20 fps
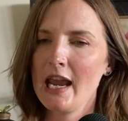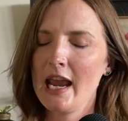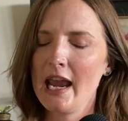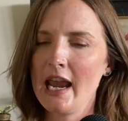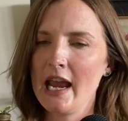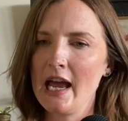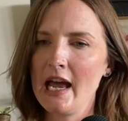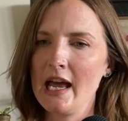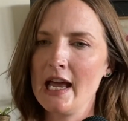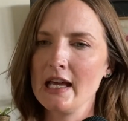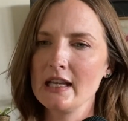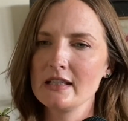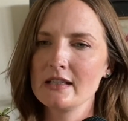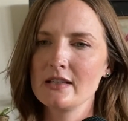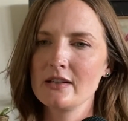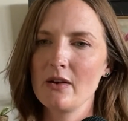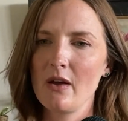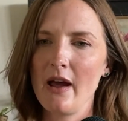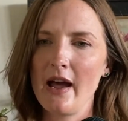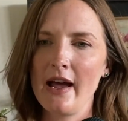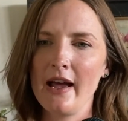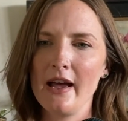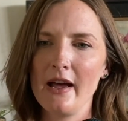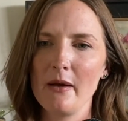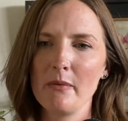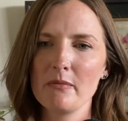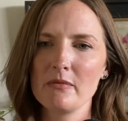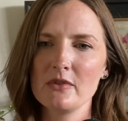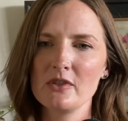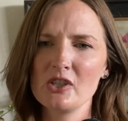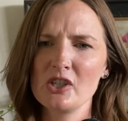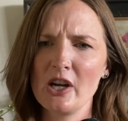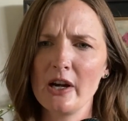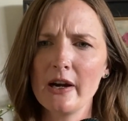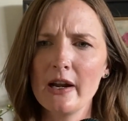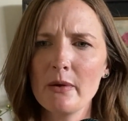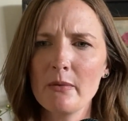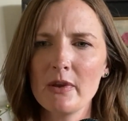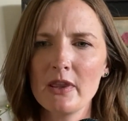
and sharing